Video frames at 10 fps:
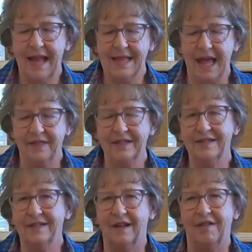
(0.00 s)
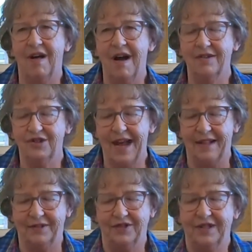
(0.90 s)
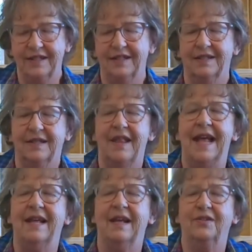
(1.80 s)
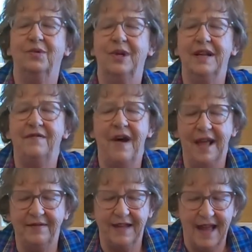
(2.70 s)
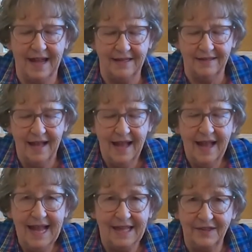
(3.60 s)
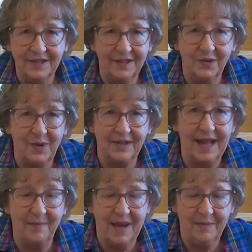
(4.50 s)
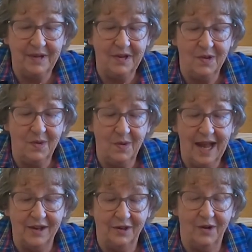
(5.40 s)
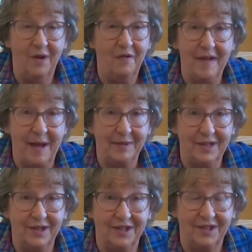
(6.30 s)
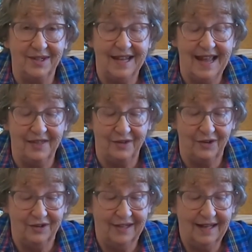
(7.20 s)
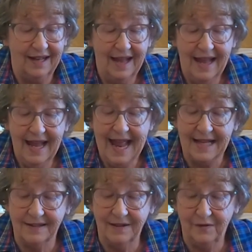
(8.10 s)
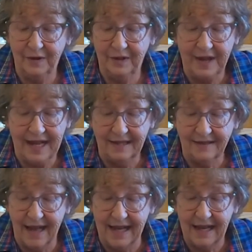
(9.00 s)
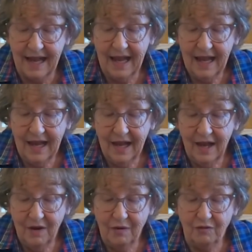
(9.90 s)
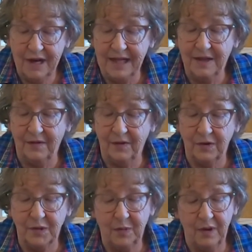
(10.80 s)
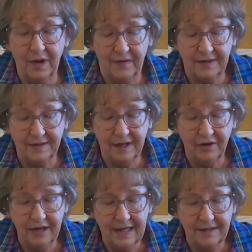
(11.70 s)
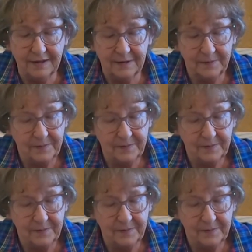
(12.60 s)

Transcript: Now, this is a long challenge. This is like 25 days. And this is one that maybe you and your whole family could do together. It has different things like read the first book of a series,